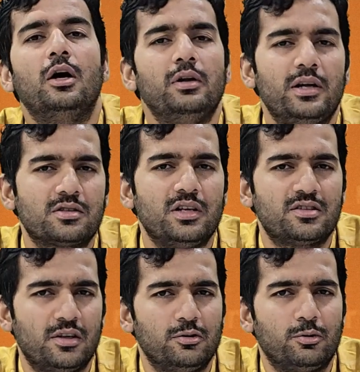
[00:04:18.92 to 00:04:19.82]
let's take
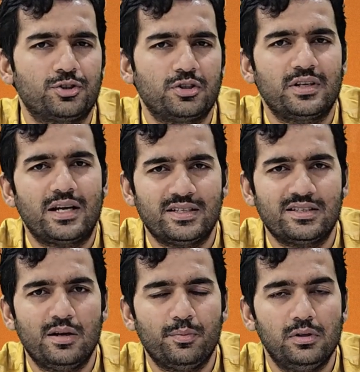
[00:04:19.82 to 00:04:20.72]
certain questions as
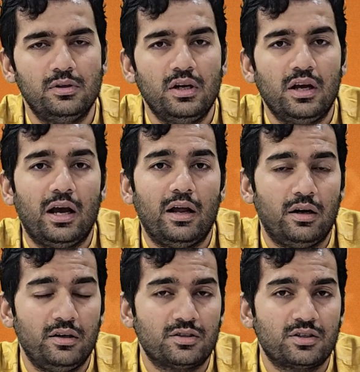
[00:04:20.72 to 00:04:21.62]
example and
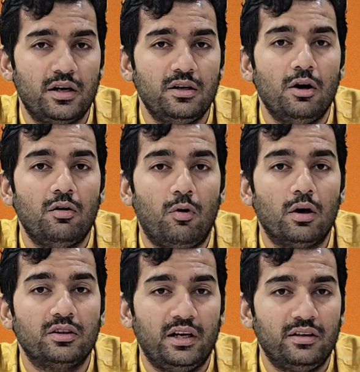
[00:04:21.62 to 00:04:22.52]
understand
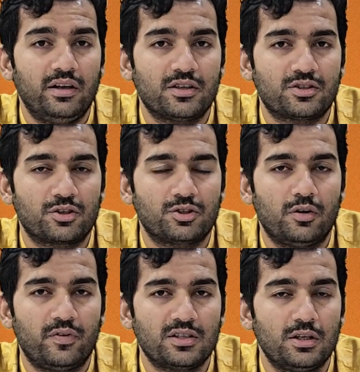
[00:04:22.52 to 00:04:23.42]
what the entire structure
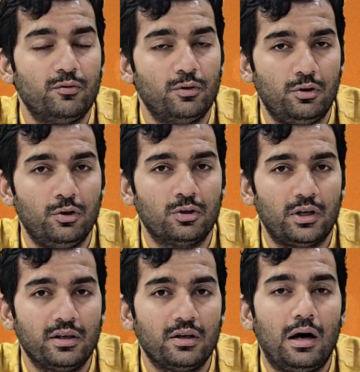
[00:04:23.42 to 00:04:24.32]
of essay would look
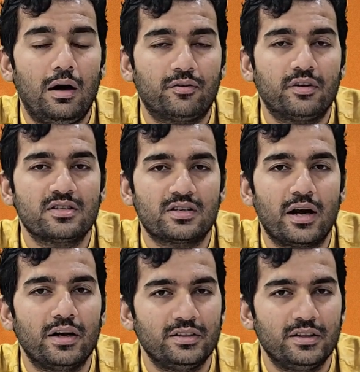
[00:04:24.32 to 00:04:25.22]
like after
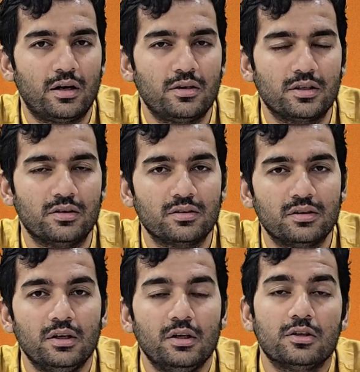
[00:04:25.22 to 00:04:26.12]
deciding the content.
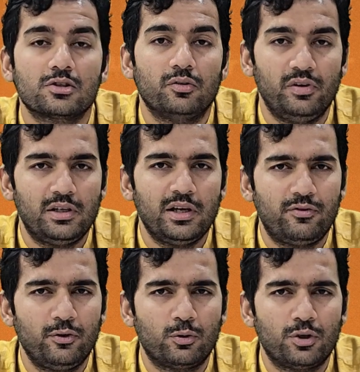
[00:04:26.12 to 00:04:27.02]
So we'll take
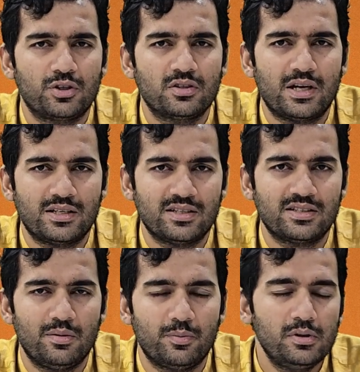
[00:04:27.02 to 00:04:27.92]
few questions as
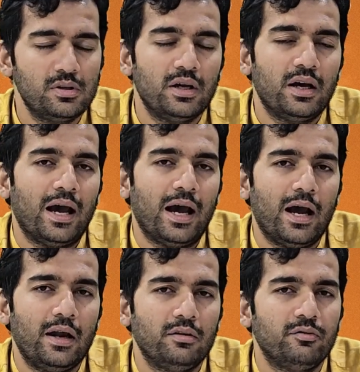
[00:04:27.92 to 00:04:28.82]
example,
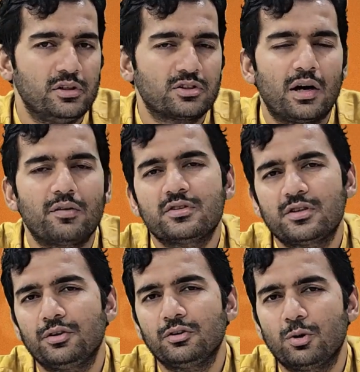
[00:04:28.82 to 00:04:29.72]
and we'll start with
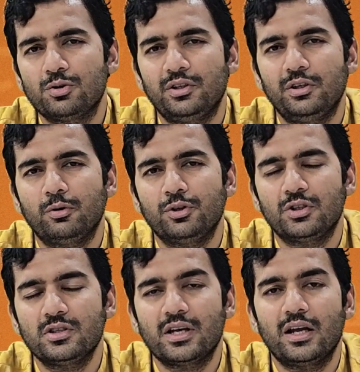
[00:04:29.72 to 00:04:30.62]
certain close-ended
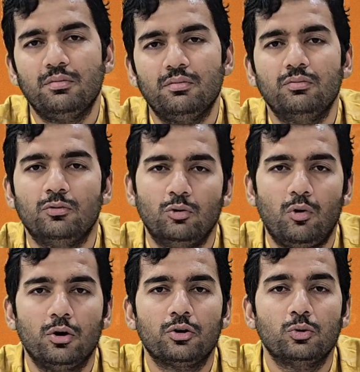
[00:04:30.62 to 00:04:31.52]
questions and move
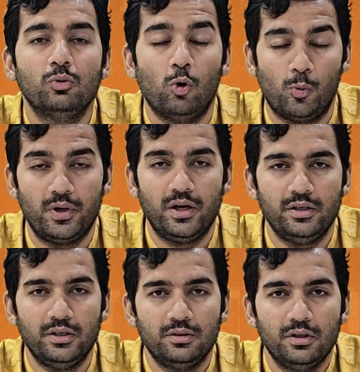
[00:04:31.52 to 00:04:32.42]
on to
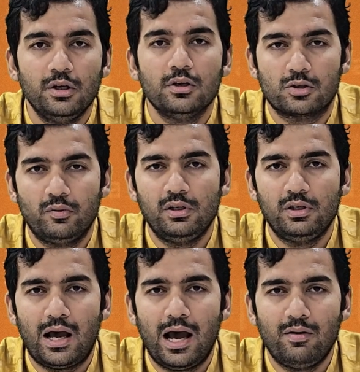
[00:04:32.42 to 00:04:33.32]
open-ended. So we'll
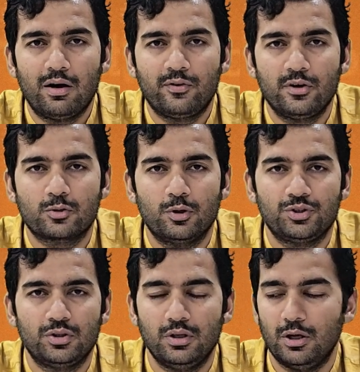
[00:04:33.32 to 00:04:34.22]
have our first
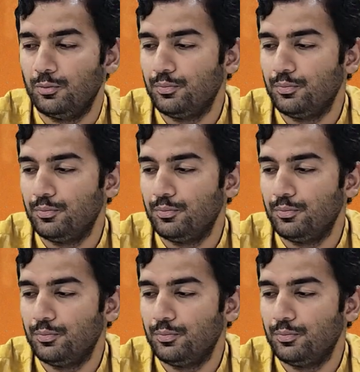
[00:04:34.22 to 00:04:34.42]
question now.